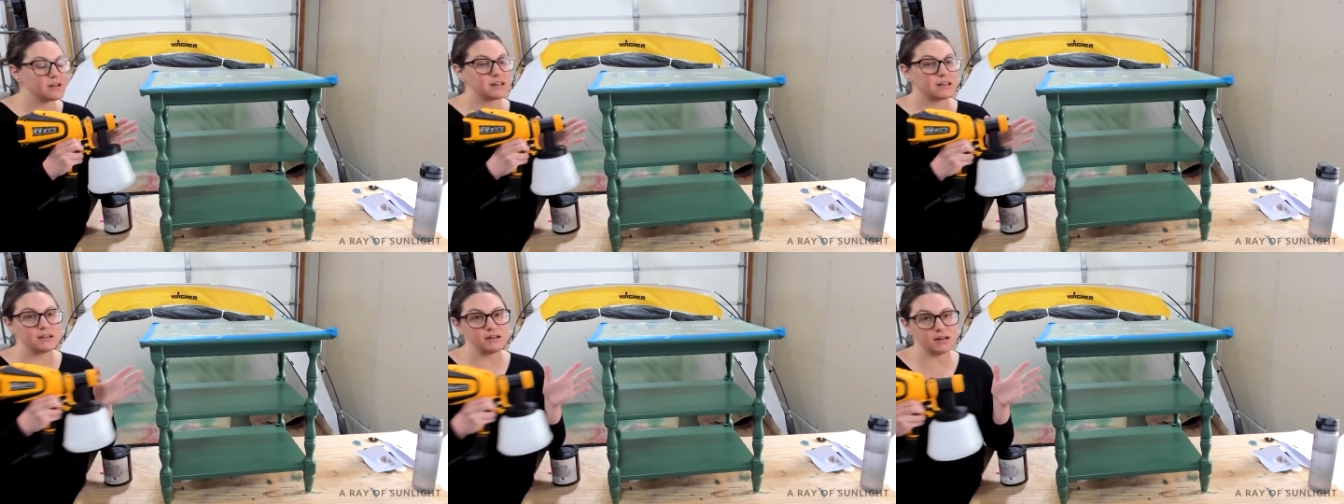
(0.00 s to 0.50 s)

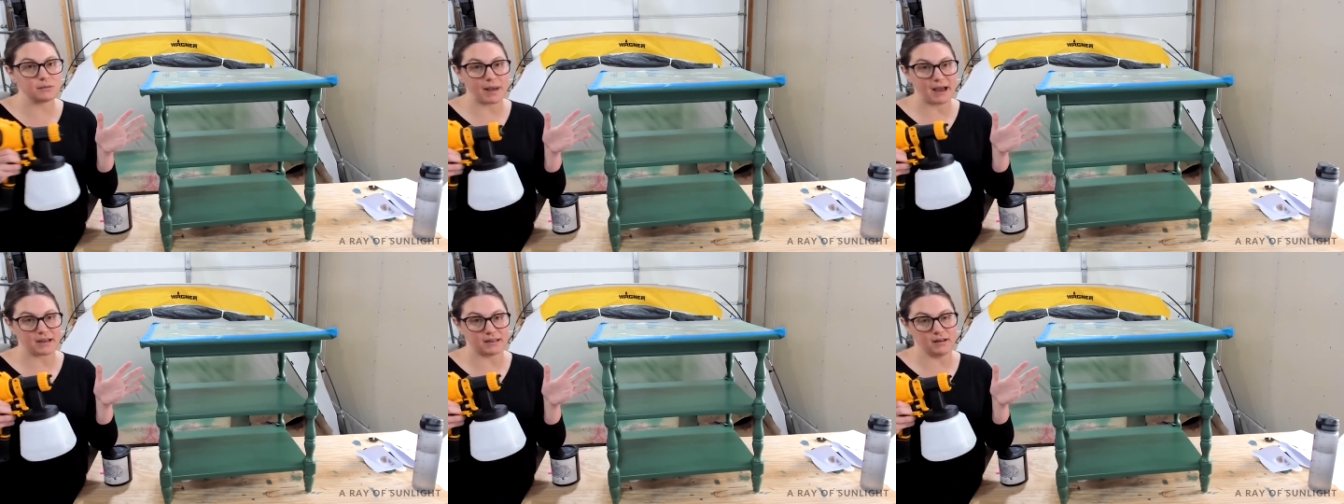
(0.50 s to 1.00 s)
you need to
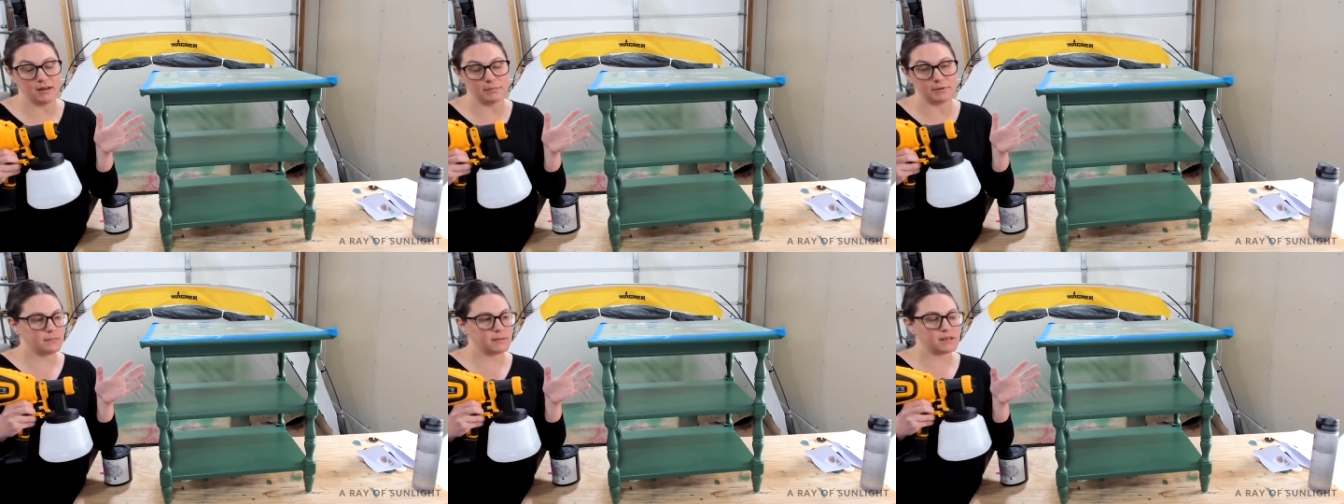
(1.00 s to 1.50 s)
back it up
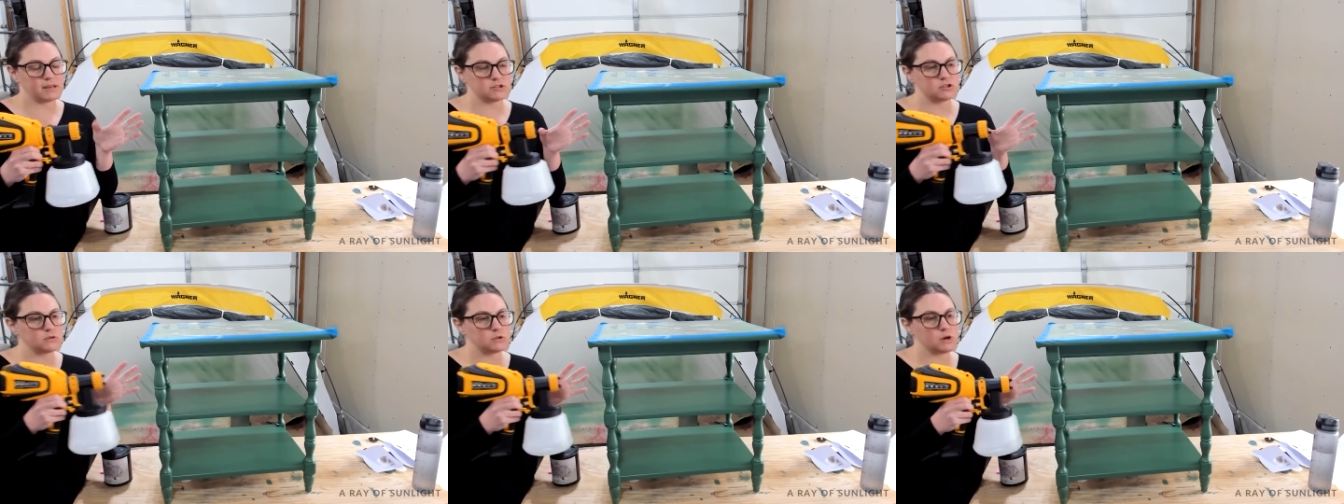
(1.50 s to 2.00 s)
because
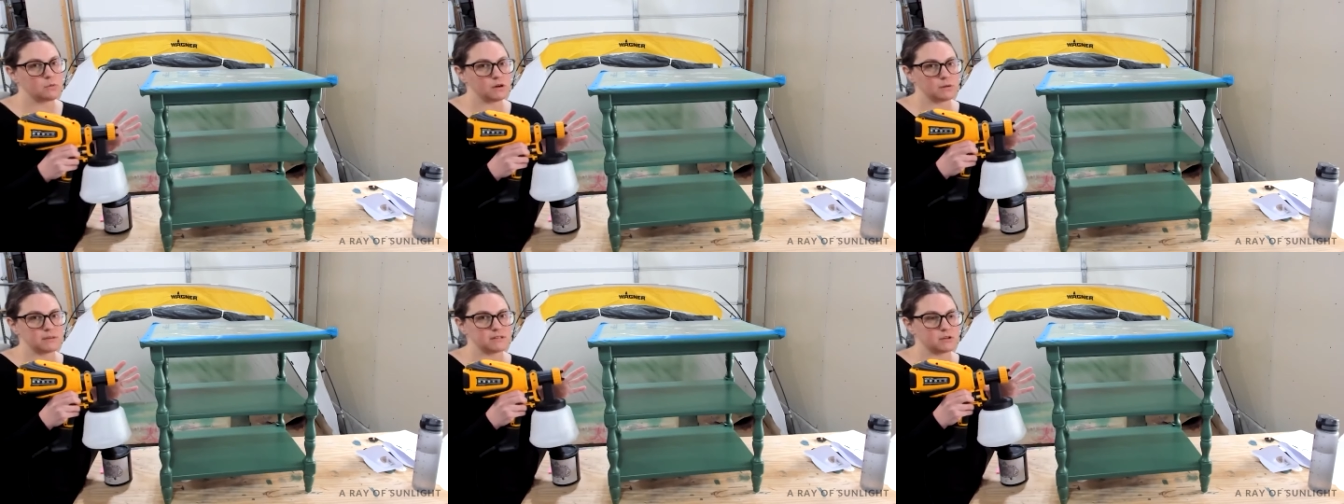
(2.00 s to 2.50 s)
you don't want
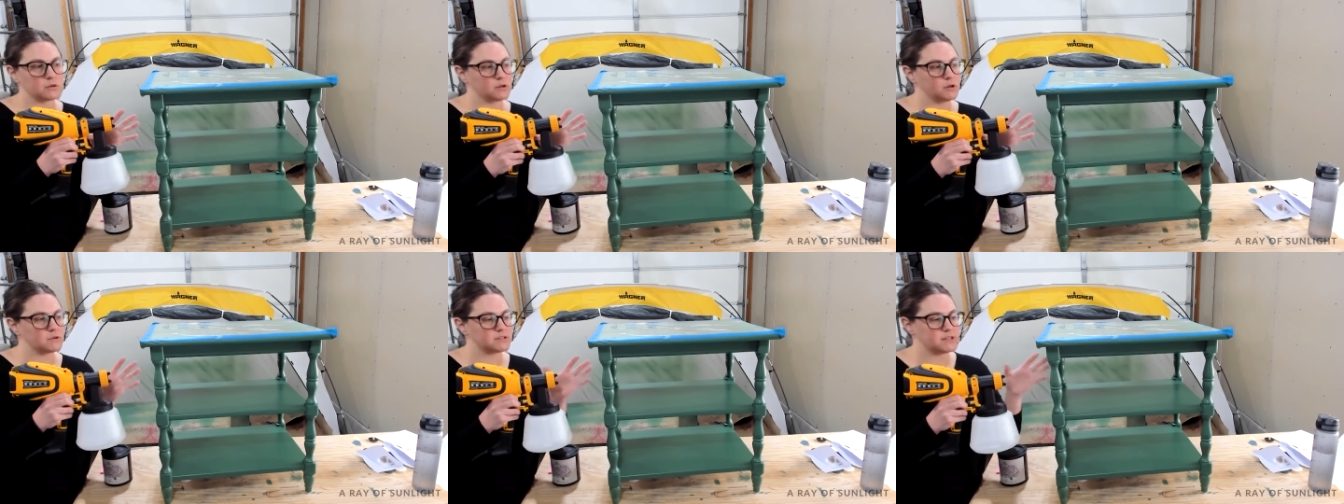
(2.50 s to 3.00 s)
to be so
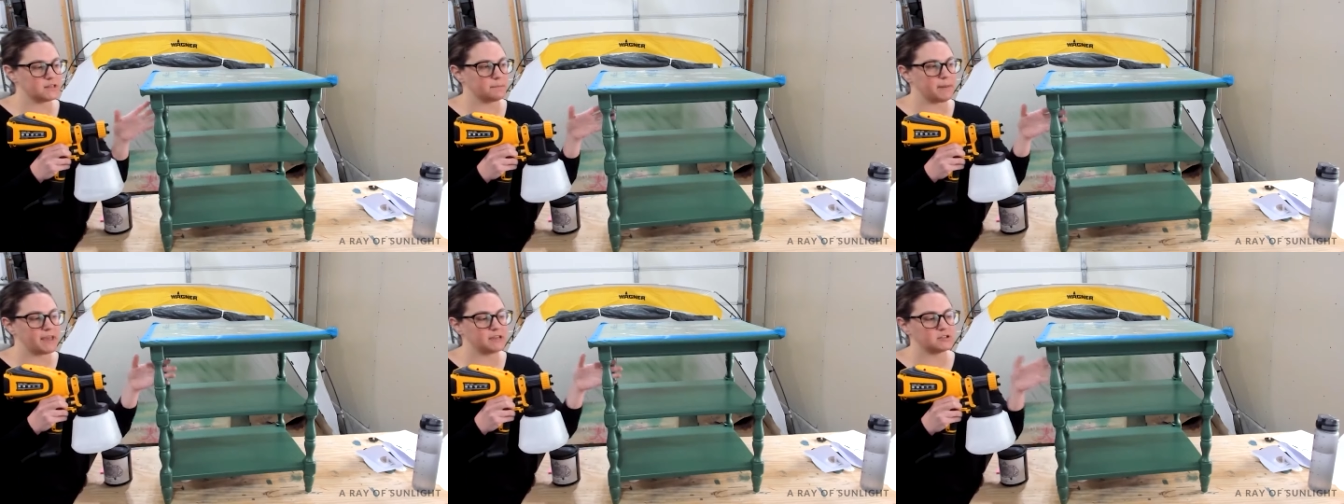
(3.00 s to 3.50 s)
close that
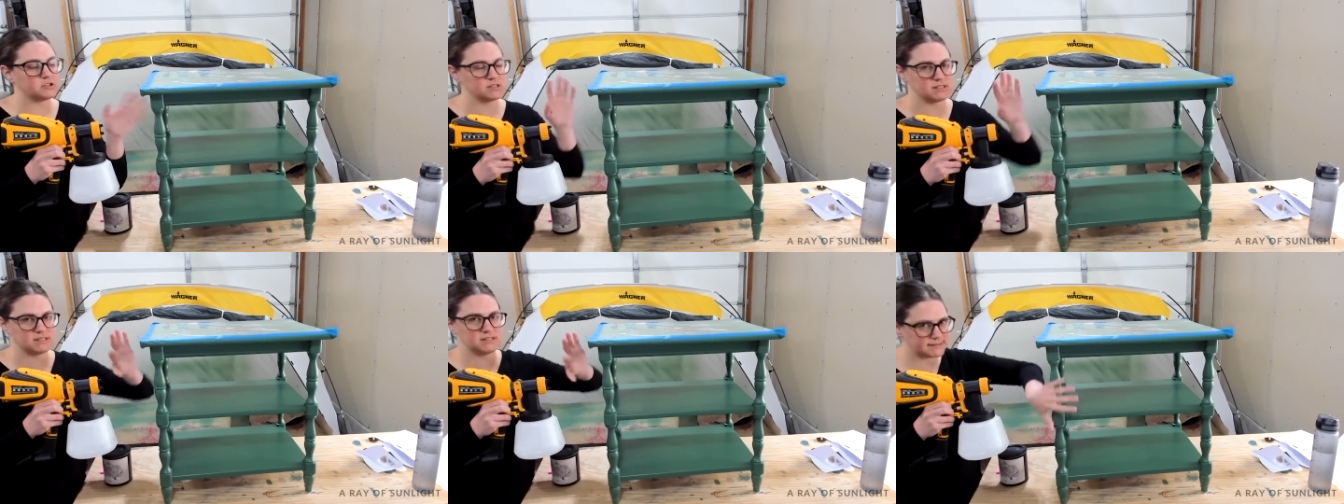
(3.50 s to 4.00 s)
paint
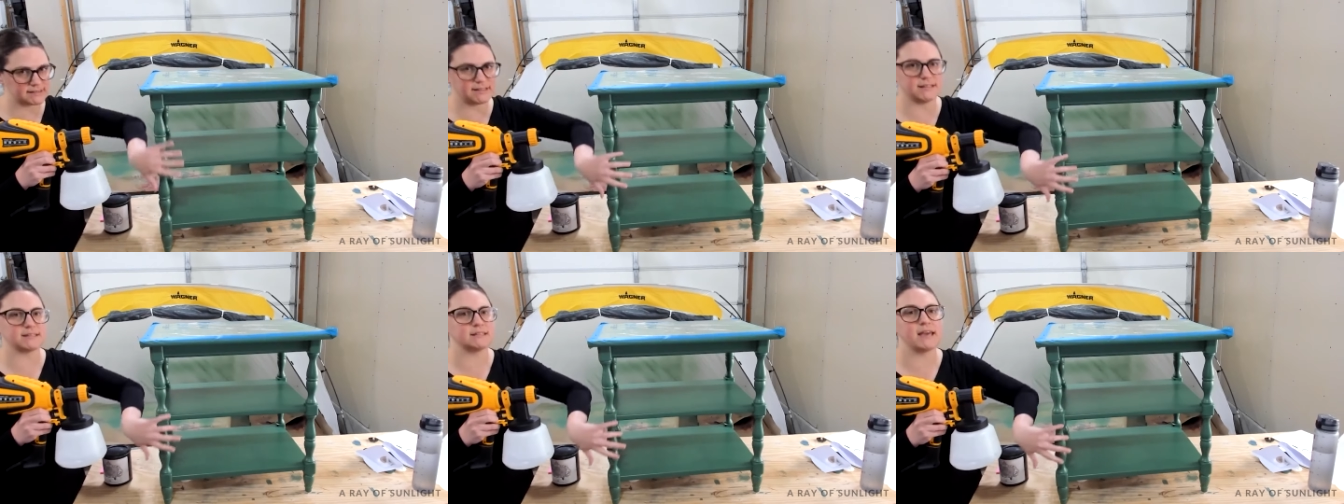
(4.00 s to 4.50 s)
just
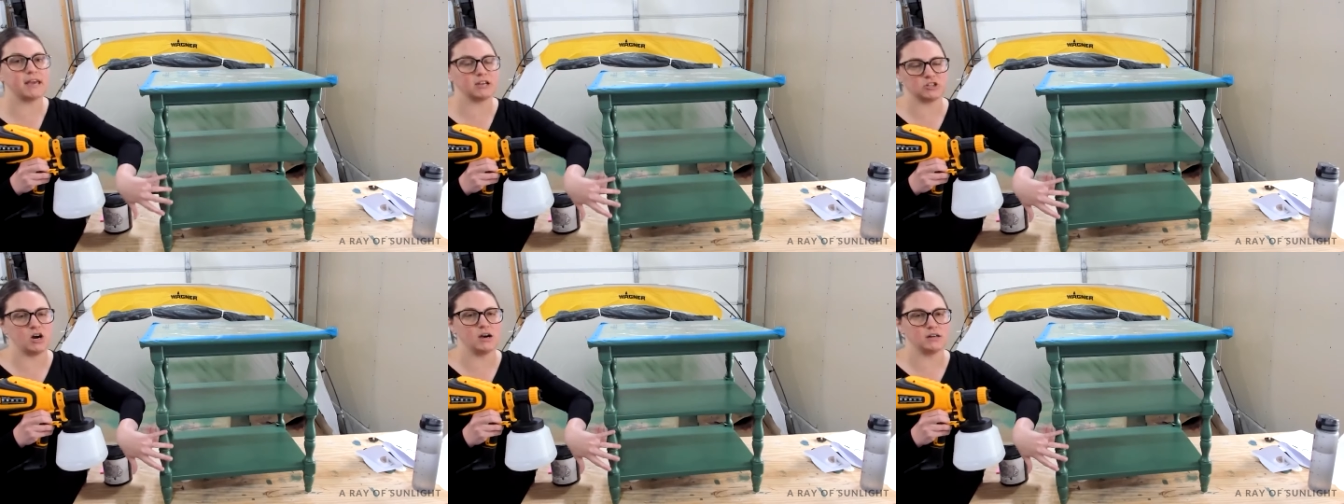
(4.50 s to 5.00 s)
gets
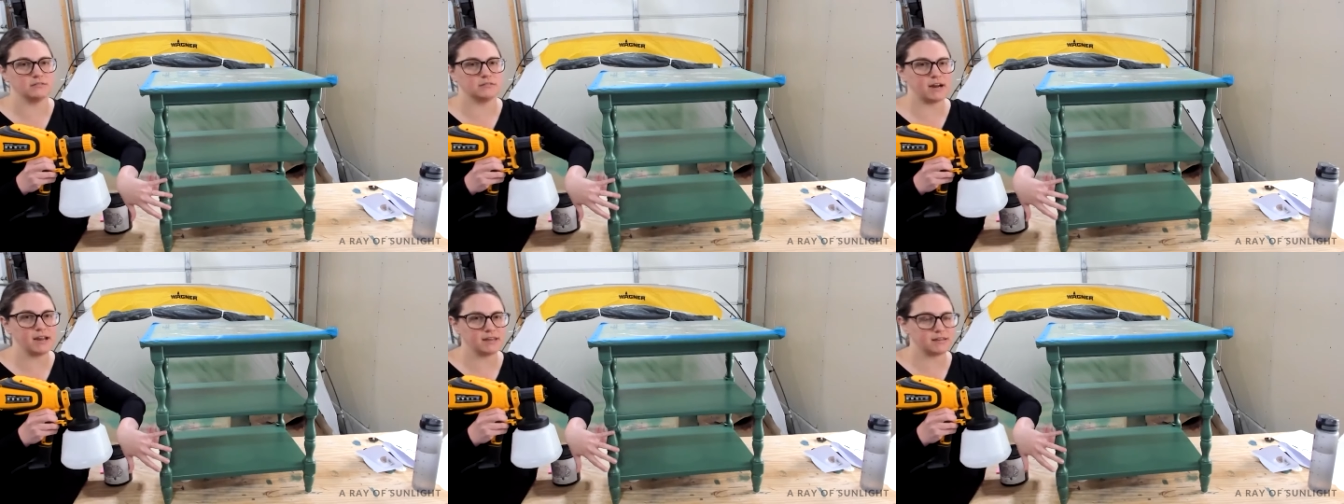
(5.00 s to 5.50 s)
caked on,
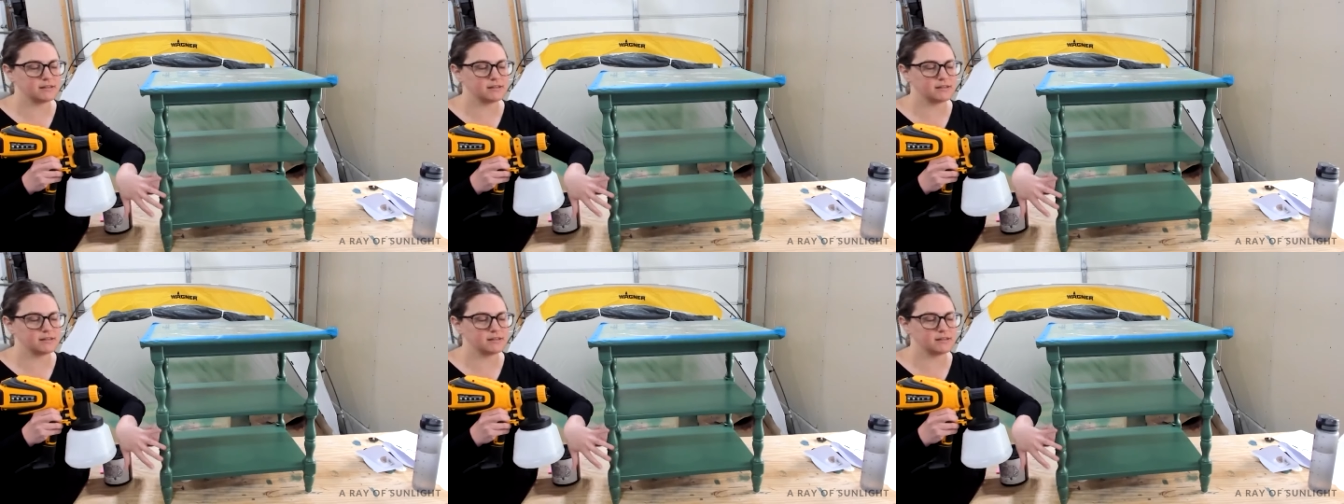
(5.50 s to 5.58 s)
right?